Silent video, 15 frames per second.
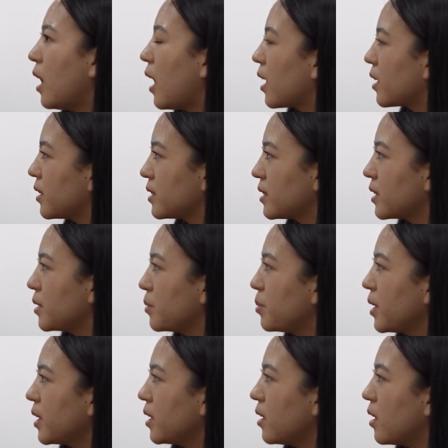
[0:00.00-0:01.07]

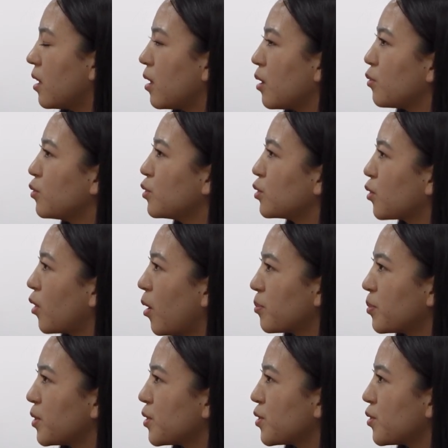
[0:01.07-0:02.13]
RSEB, Food
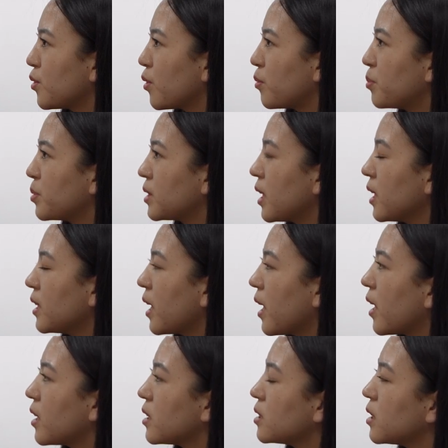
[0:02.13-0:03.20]
Corporation of Bhutan,
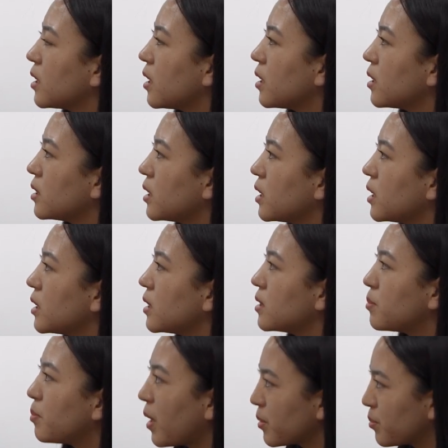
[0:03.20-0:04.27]
and the
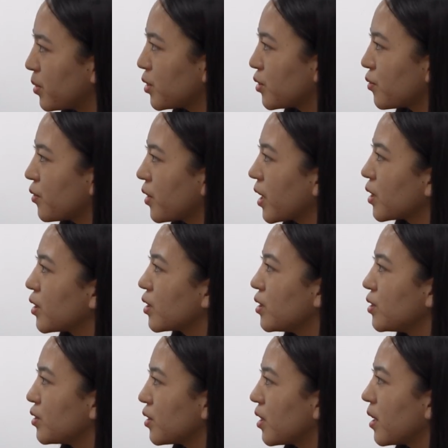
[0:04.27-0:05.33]
Department of
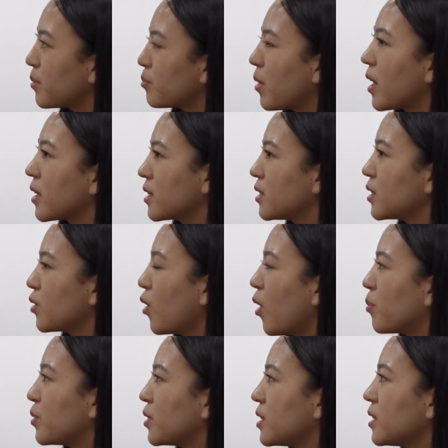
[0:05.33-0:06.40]
Agriculture and Marketing
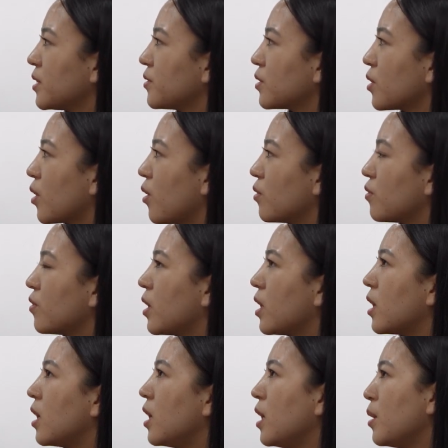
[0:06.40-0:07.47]
Cooperatives
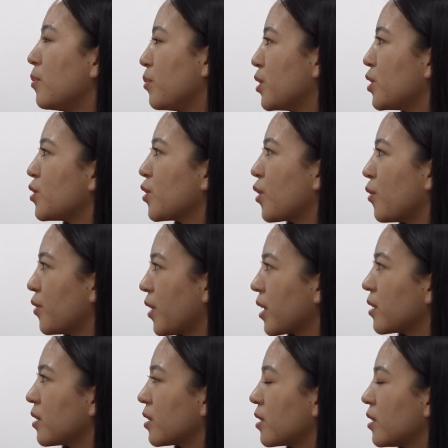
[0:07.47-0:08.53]
of Ministry of
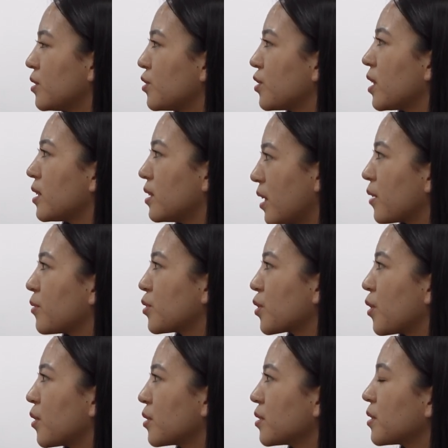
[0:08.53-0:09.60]
Agriculture and Livestock.